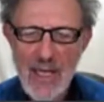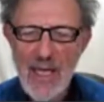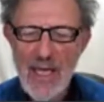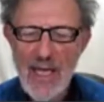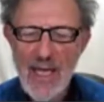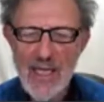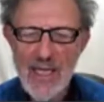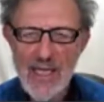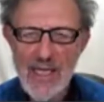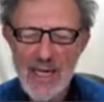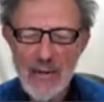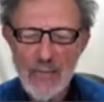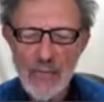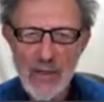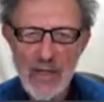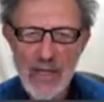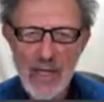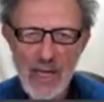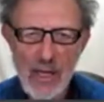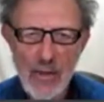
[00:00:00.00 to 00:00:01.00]
and that
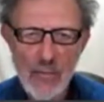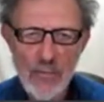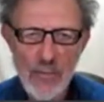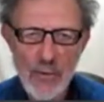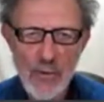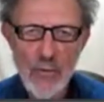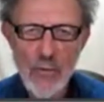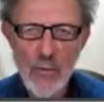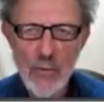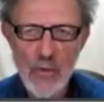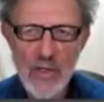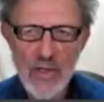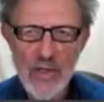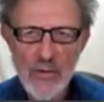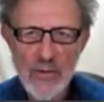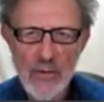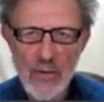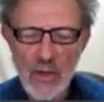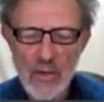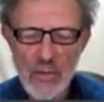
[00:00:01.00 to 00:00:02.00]
will help you
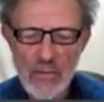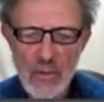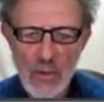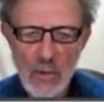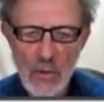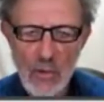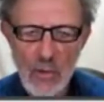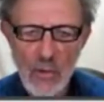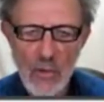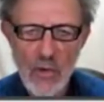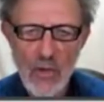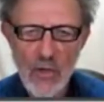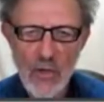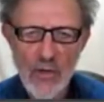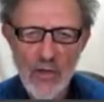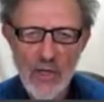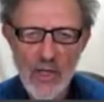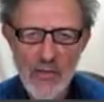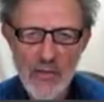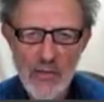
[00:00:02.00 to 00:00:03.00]
with
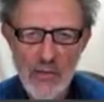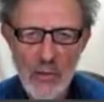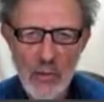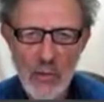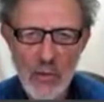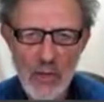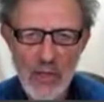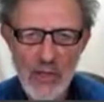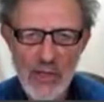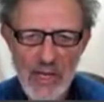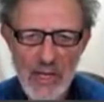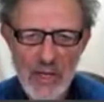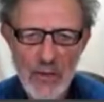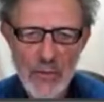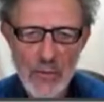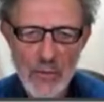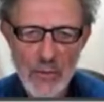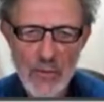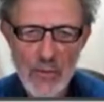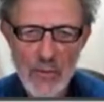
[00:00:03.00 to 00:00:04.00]
all the
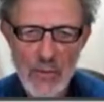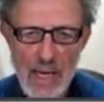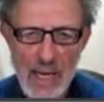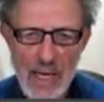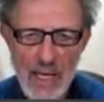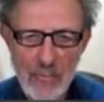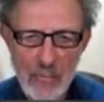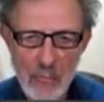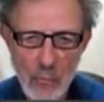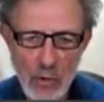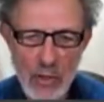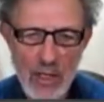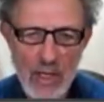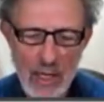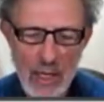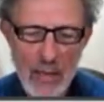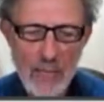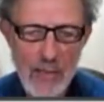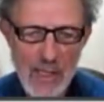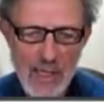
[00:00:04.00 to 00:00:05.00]
other and more
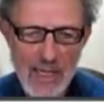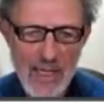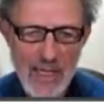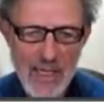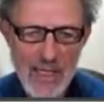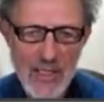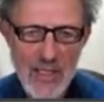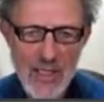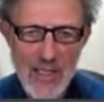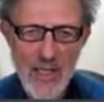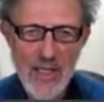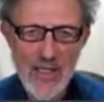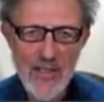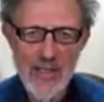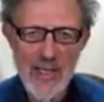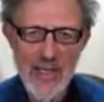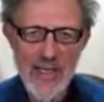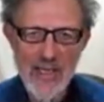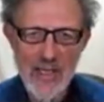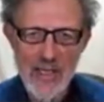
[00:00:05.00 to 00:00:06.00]
complicated
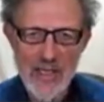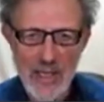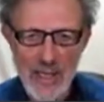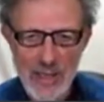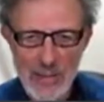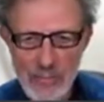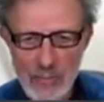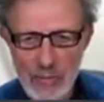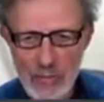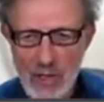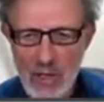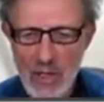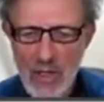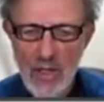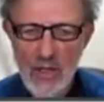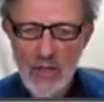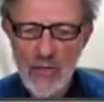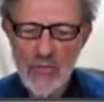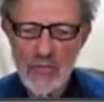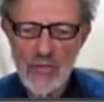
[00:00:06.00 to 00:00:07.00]
data types,
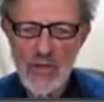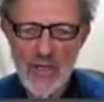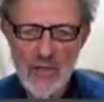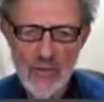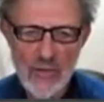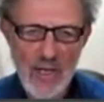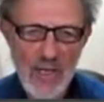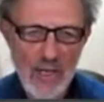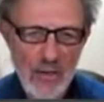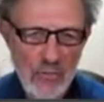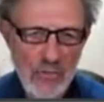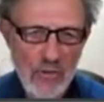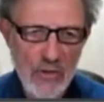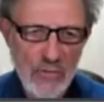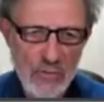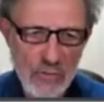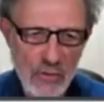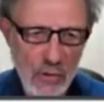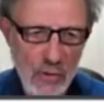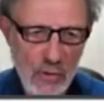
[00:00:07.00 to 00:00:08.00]
such as the
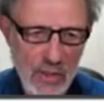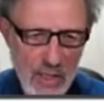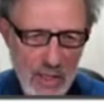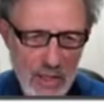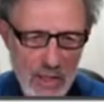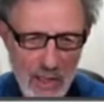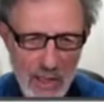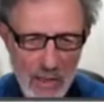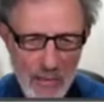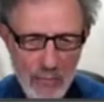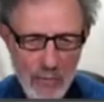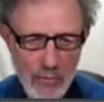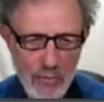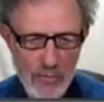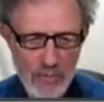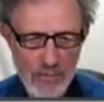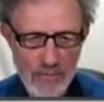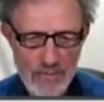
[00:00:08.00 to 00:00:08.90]
floating types.